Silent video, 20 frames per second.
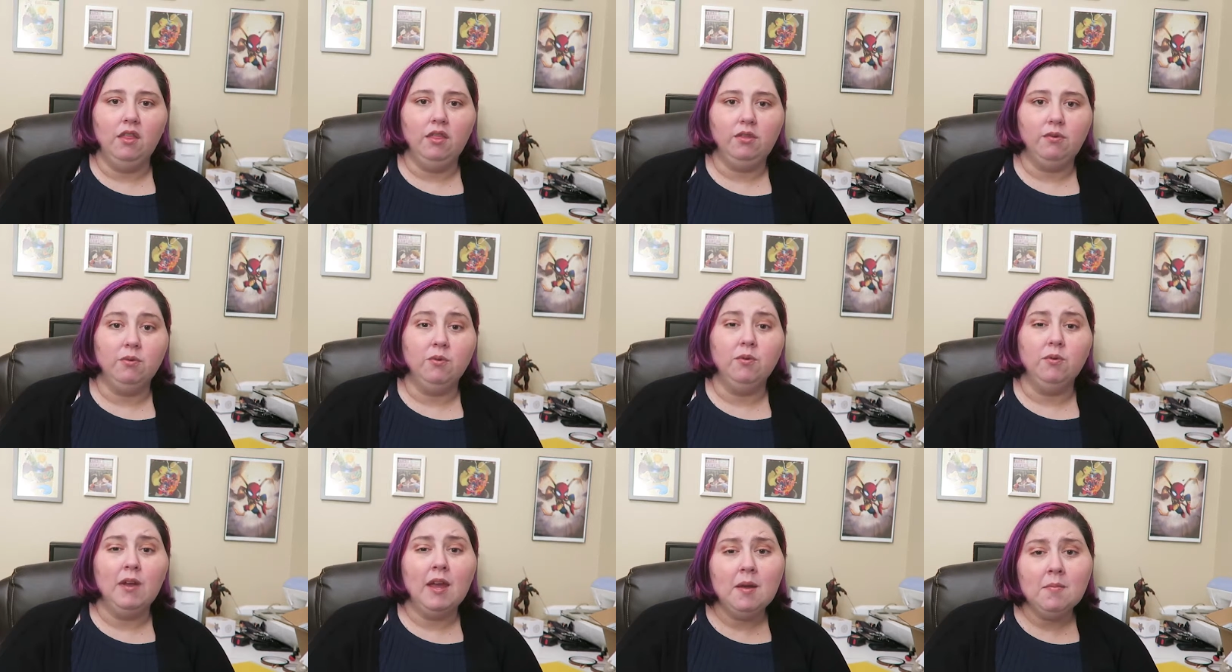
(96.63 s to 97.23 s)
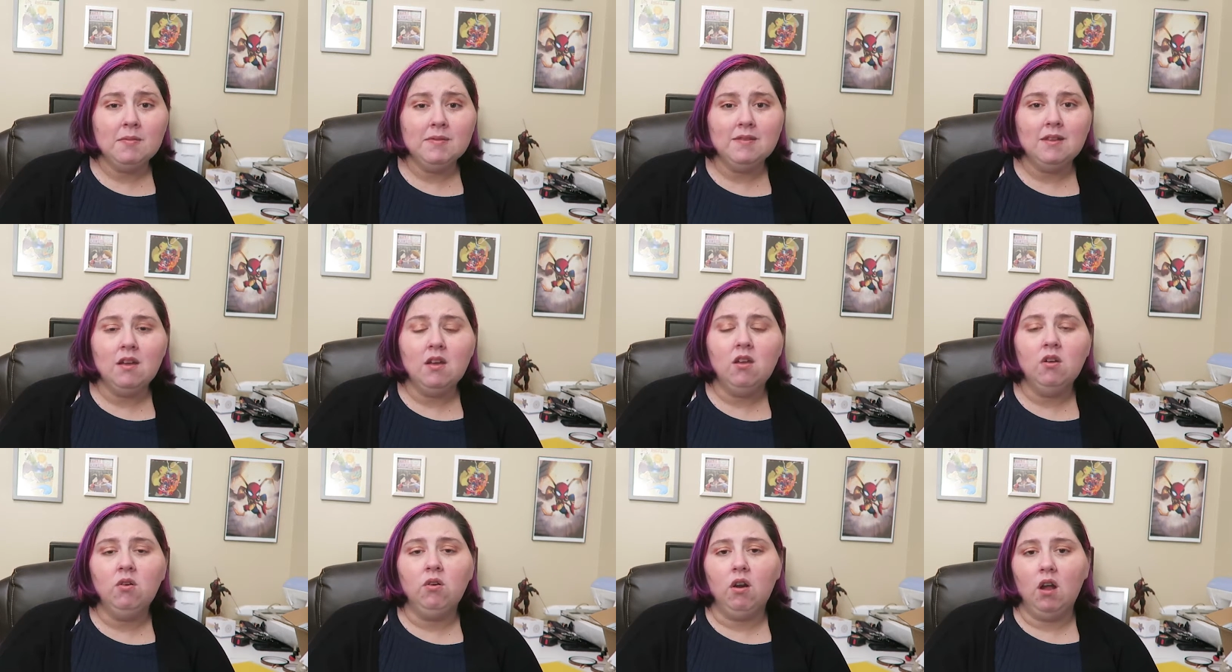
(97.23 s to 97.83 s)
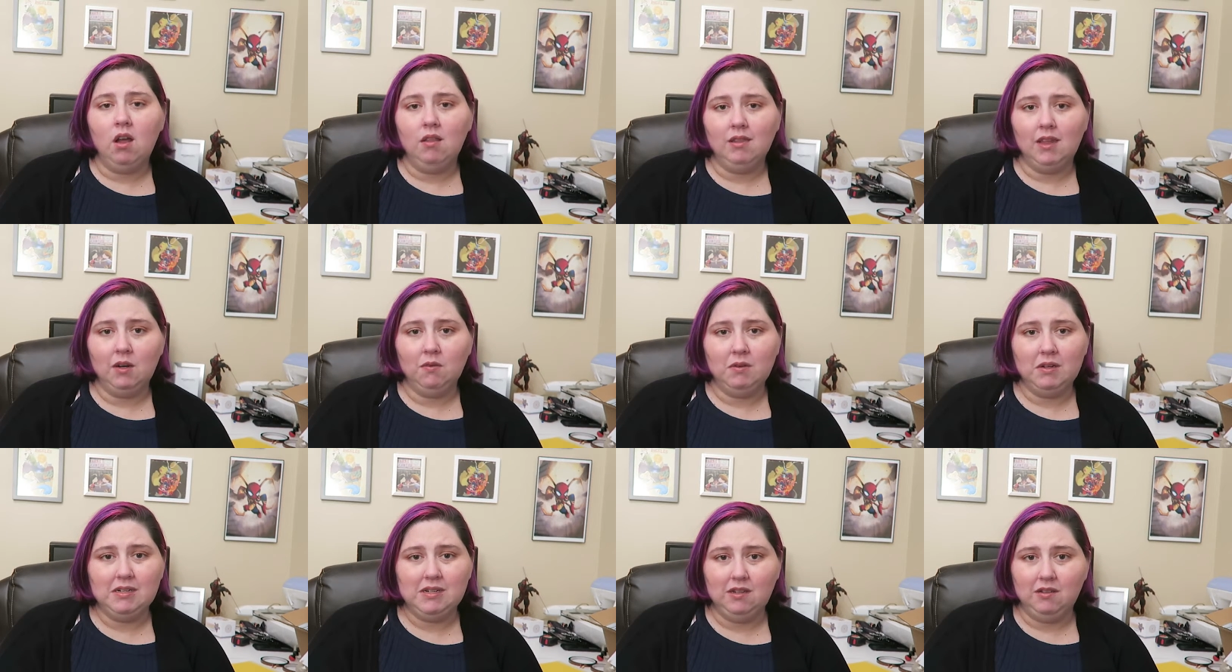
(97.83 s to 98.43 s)
through Amazon or
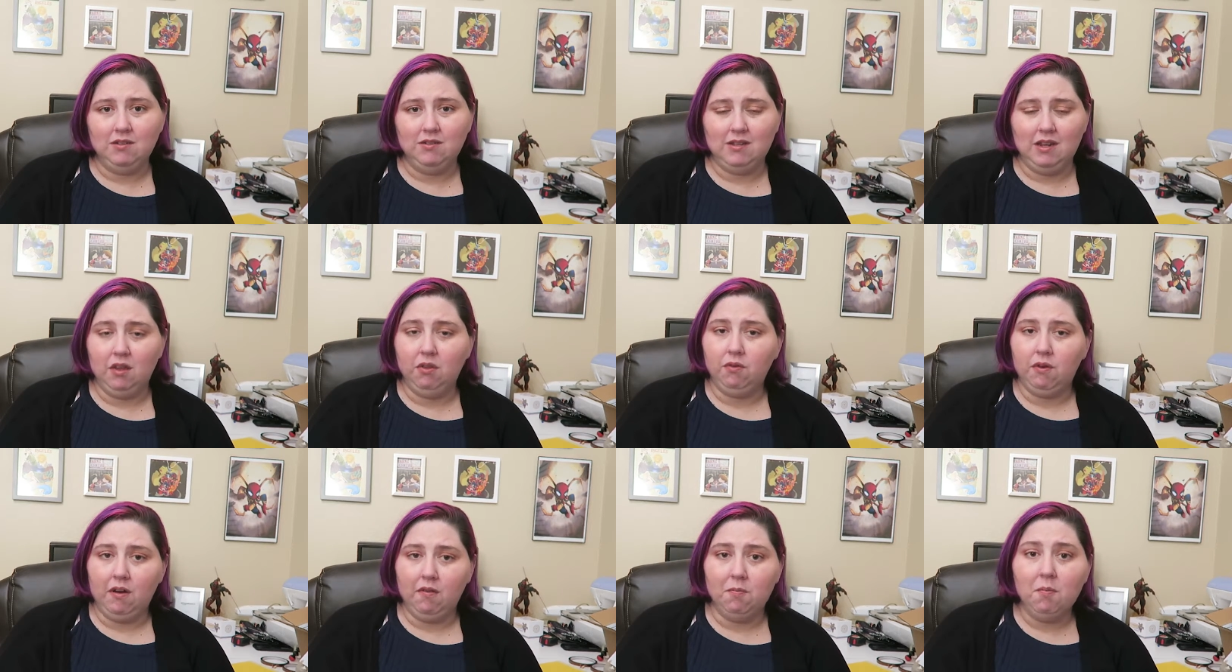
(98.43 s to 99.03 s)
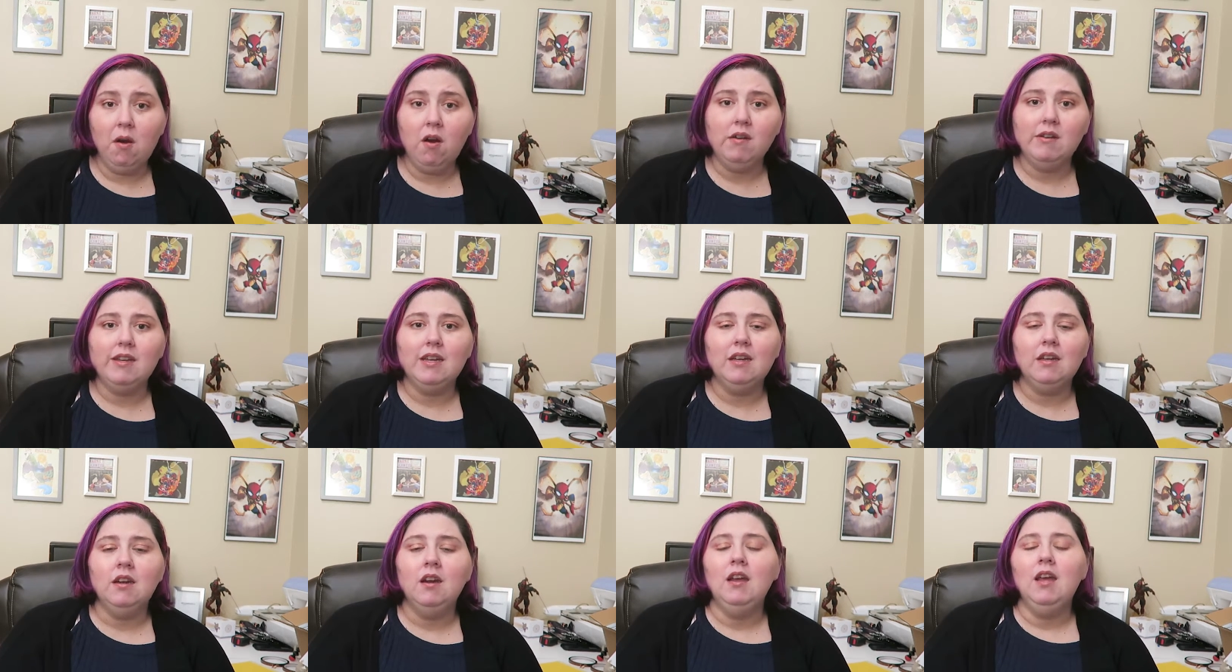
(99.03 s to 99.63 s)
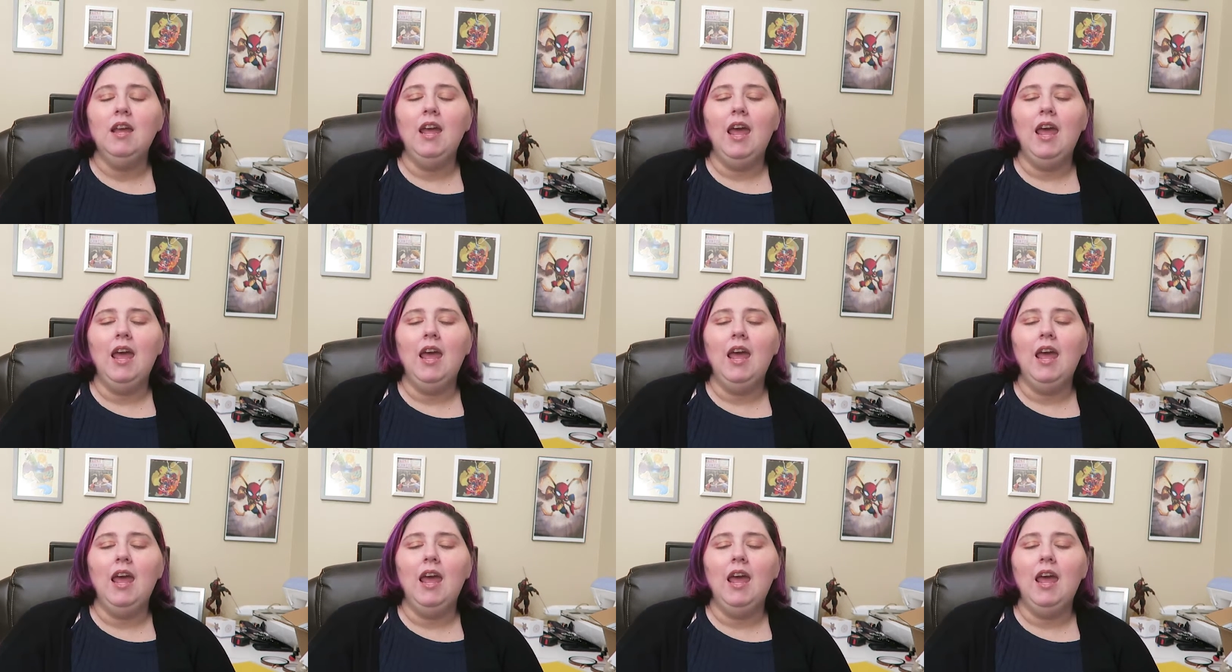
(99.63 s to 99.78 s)
online retailers like Thrive Market.